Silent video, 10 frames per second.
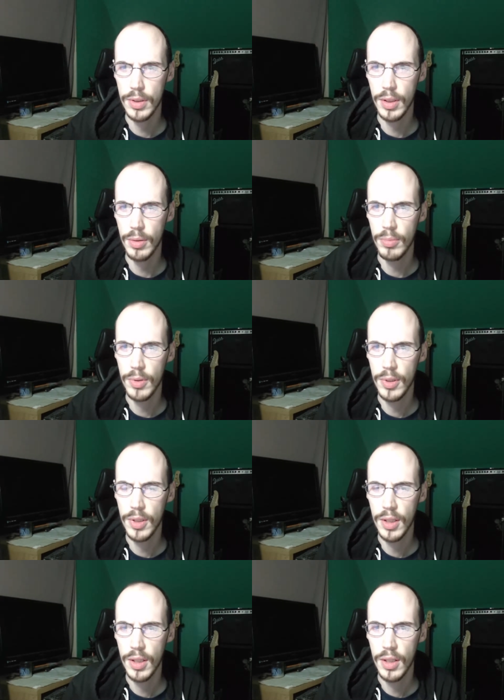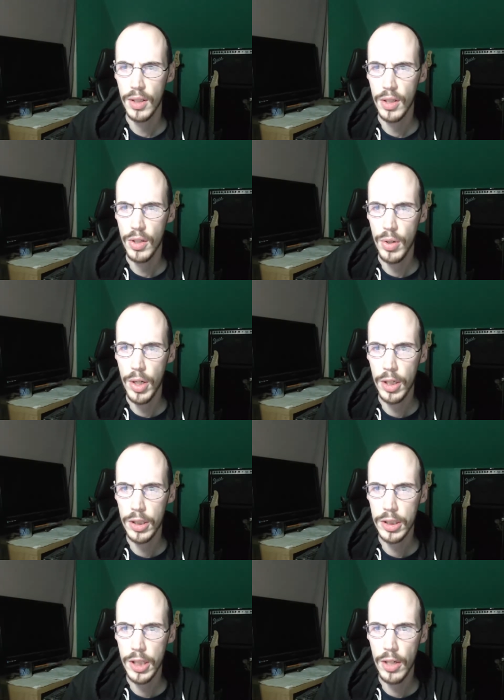same. You need to
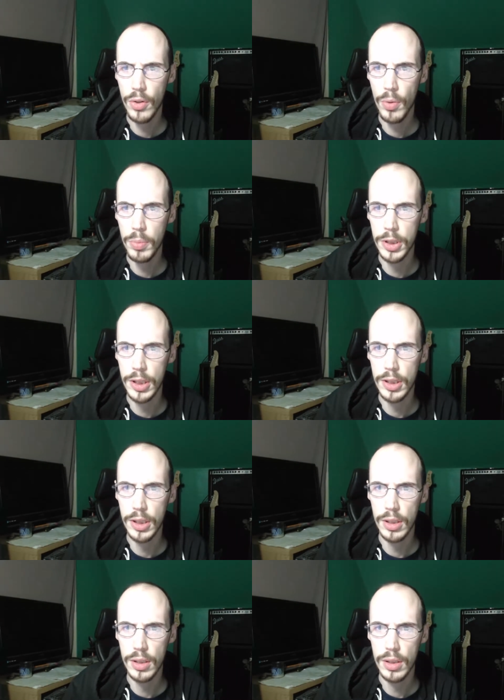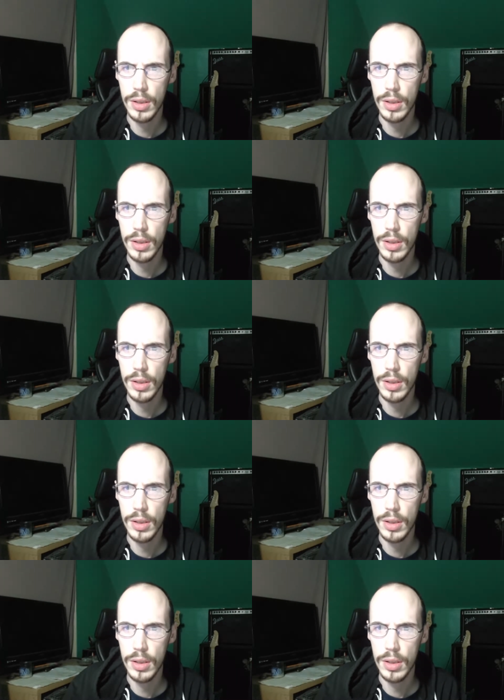understand your own position.